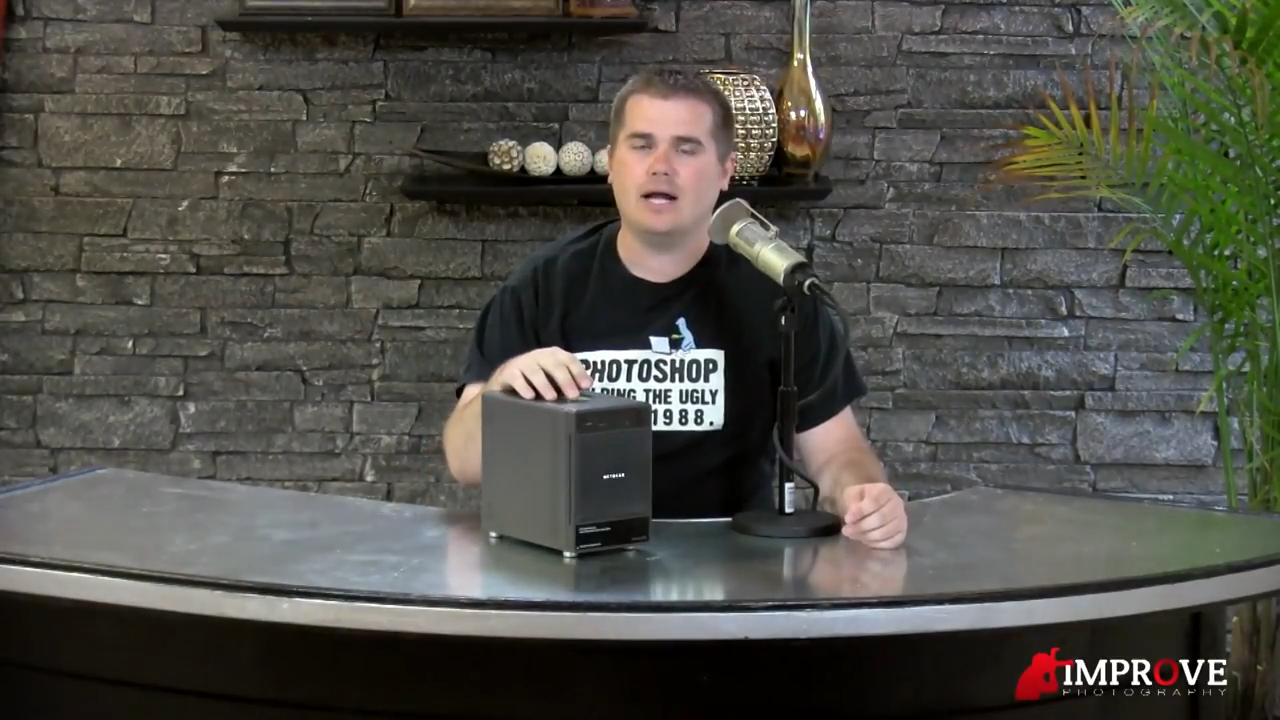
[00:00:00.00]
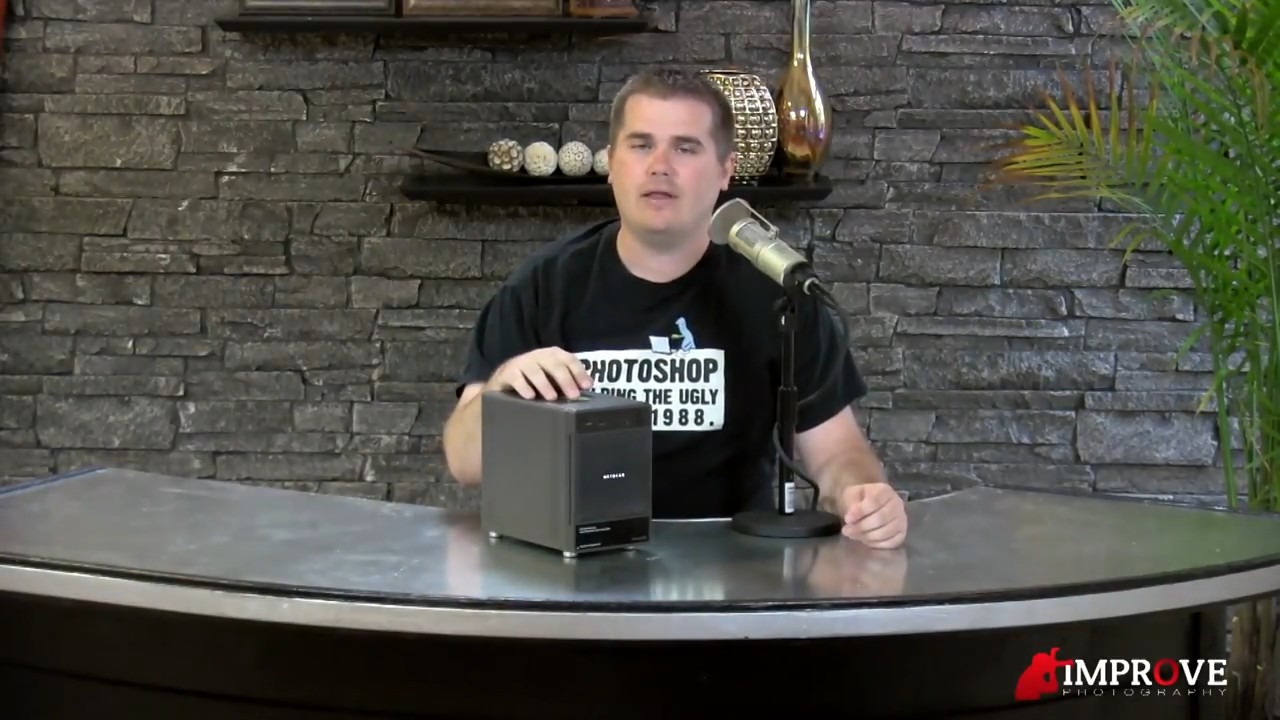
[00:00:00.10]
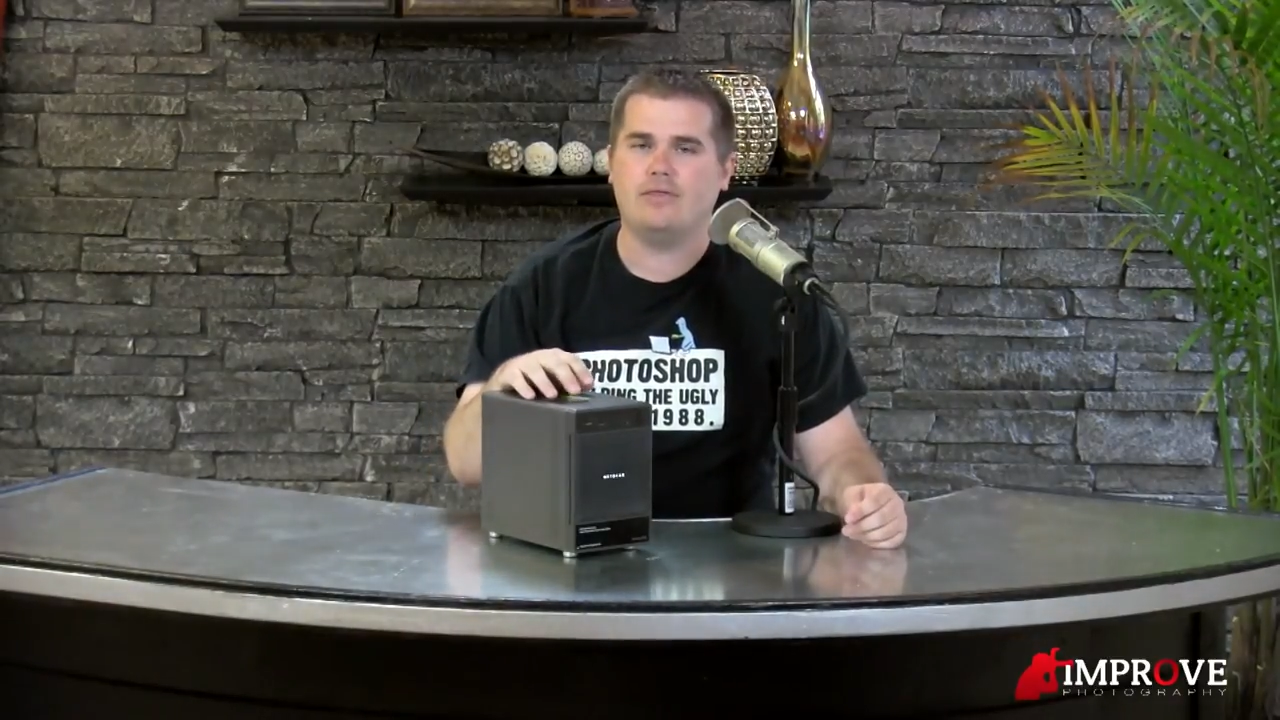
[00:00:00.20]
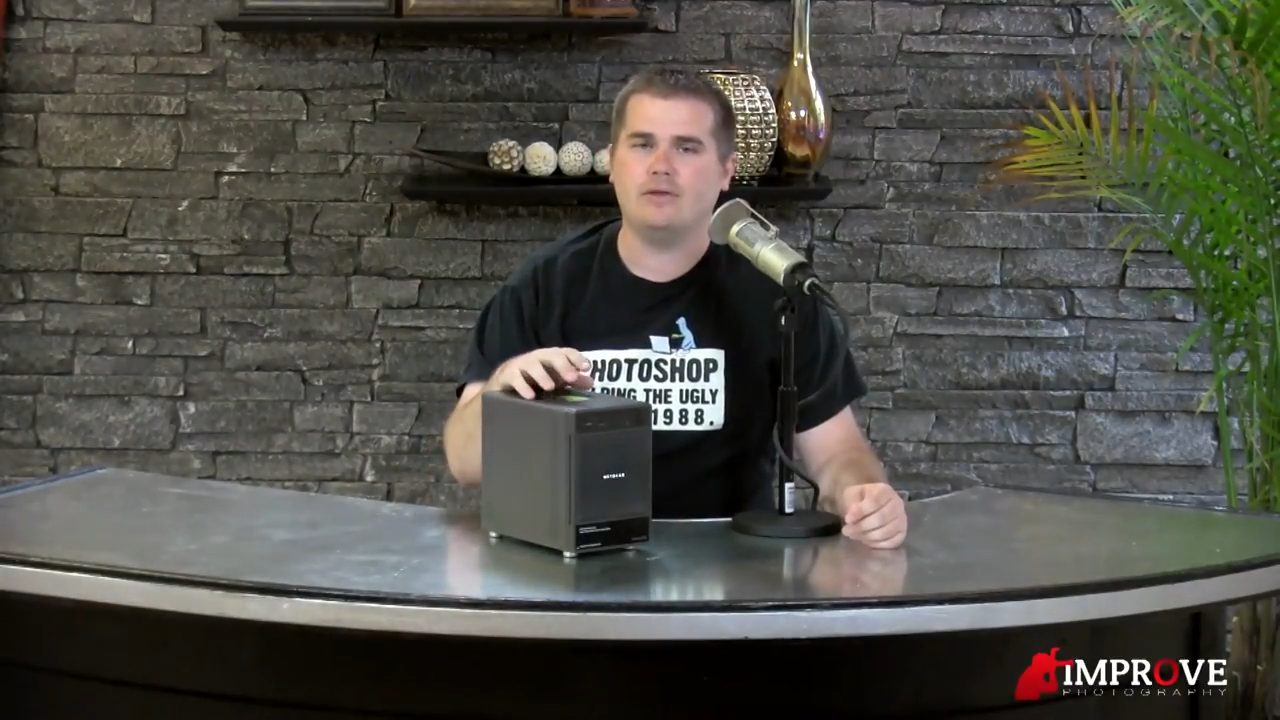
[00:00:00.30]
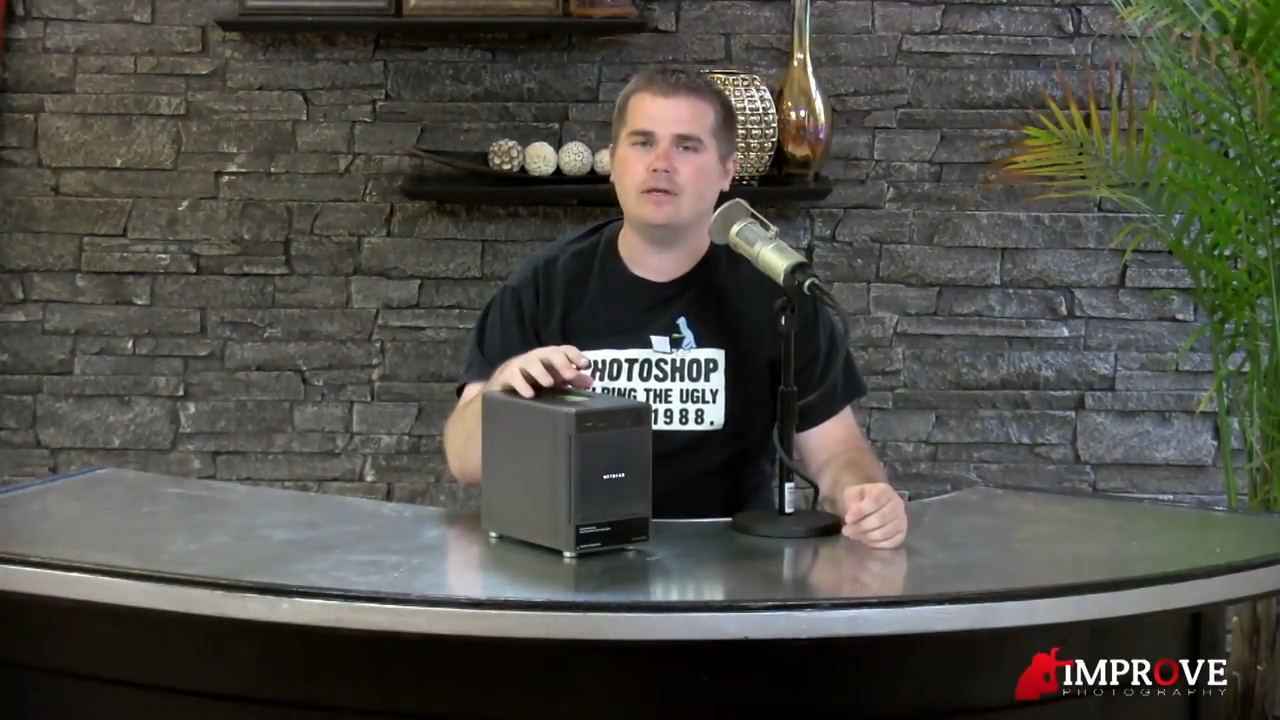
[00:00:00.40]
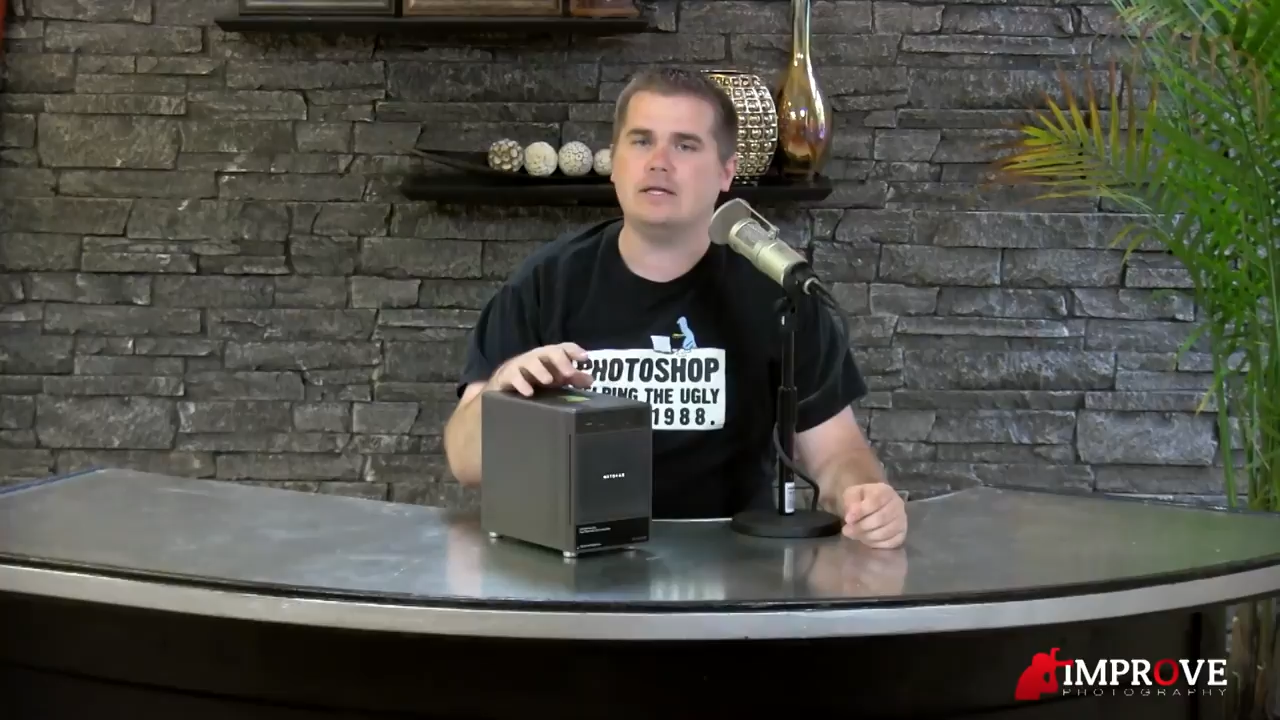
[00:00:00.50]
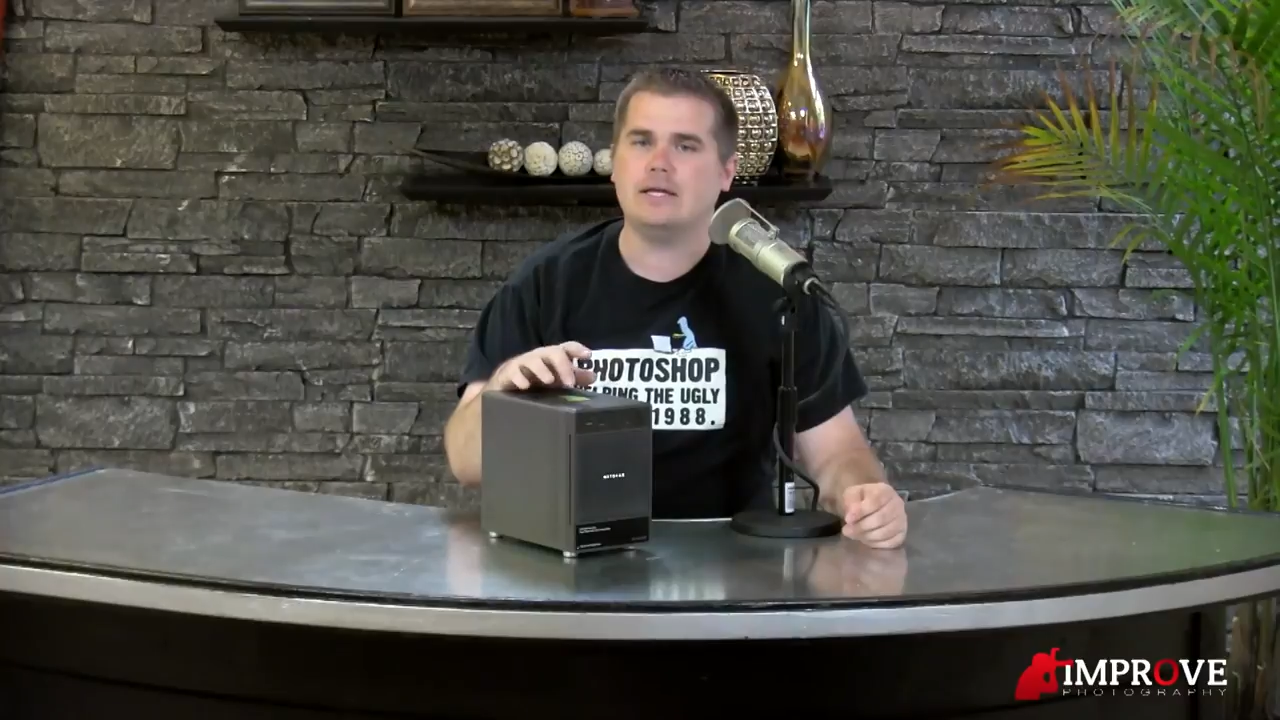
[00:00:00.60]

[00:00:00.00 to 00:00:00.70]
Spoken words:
at the